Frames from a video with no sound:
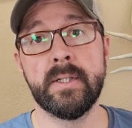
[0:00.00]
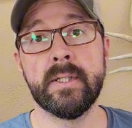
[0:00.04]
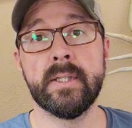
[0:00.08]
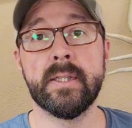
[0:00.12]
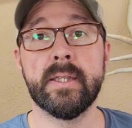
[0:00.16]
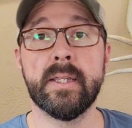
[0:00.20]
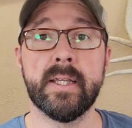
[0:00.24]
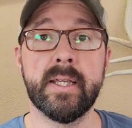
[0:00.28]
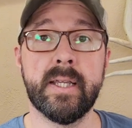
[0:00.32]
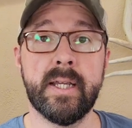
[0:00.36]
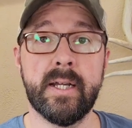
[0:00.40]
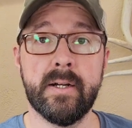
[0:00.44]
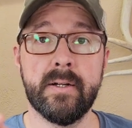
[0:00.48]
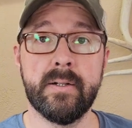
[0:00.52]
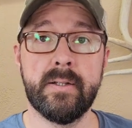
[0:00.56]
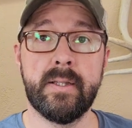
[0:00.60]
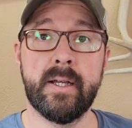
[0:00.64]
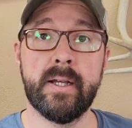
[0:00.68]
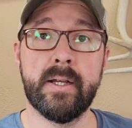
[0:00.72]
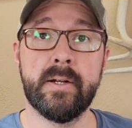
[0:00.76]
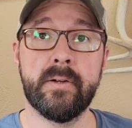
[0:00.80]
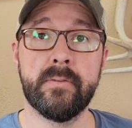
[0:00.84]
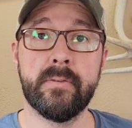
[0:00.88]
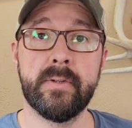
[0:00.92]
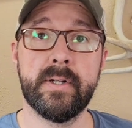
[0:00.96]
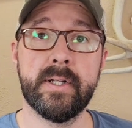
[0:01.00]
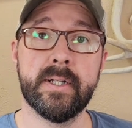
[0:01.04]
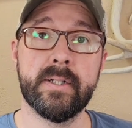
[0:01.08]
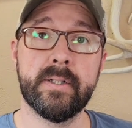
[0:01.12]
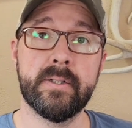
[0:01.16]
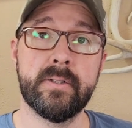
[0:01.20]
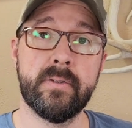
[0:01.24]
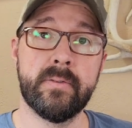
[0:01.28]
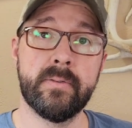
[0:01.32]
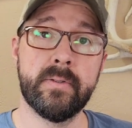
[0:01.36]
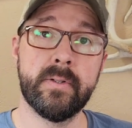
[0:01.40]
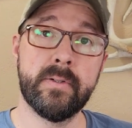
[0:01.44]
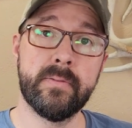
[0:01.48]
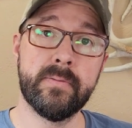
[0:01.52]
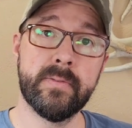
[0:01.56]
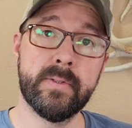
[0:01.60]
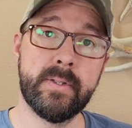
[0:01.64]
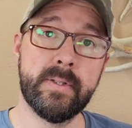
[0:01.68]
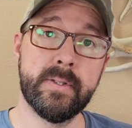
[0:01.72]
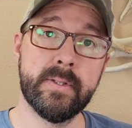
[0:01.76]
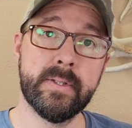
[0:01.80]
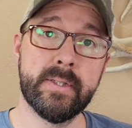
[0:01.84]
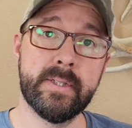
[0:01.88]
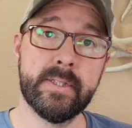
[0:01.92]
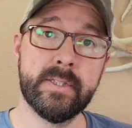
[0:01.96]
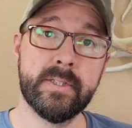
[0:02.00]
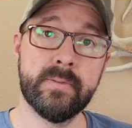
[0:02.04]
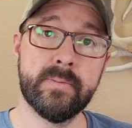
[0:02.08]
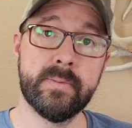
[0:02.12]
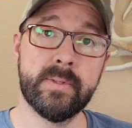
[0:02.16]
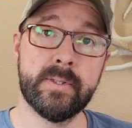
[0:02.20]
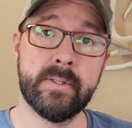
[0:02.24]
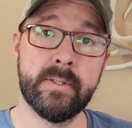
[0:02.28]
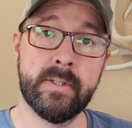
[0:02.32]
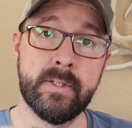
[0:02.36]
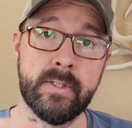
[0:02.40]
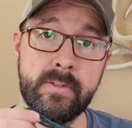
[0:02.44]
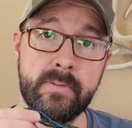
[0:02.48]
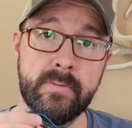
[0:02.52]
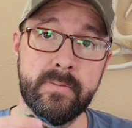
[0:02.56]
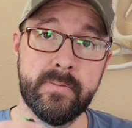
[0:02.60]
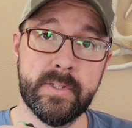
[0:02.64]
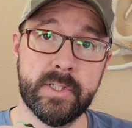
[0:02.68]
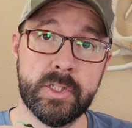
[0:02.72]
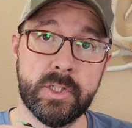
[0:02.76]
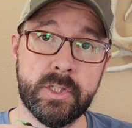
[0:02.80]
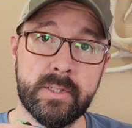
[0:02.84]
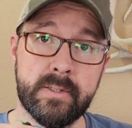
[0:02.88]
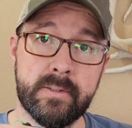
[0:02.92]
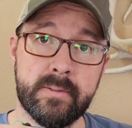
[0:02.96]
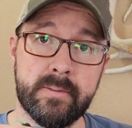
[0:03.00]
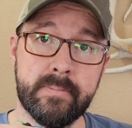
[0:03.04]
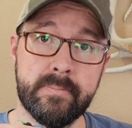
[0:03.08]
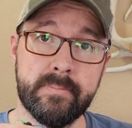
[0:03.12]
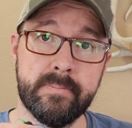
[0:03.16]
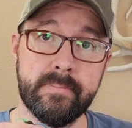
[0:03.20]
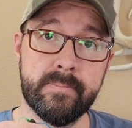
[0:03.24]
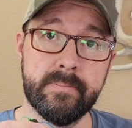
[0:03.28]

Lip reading: The Carolina rig. Don't overlook this one. Fish it.